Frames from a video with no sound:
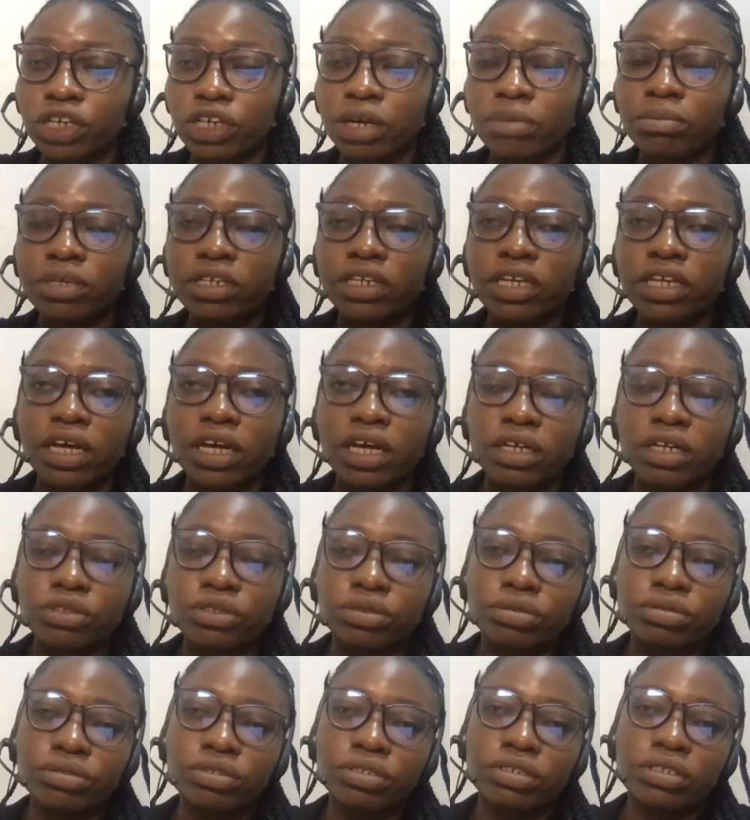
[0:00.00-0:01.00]
on his social
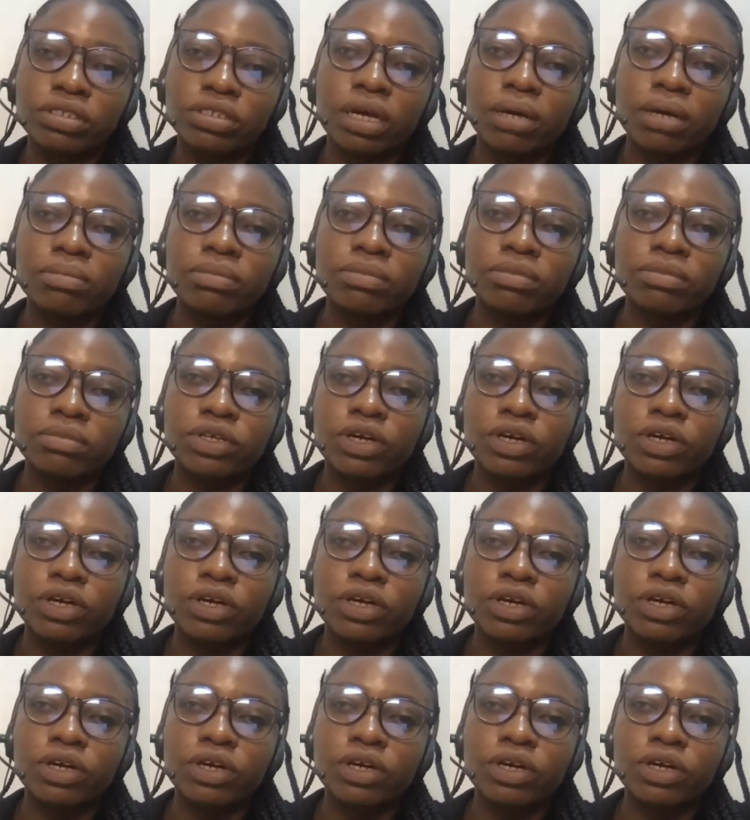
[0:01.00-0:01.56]
media handles.